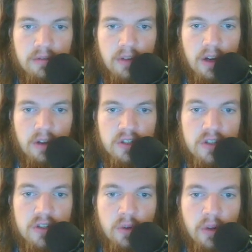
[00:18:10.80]

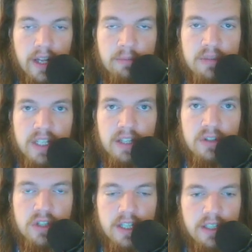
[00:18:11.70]
arches collapsing and
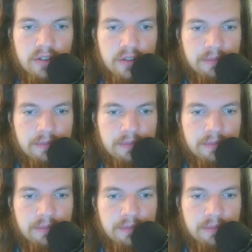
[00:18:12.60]
shit.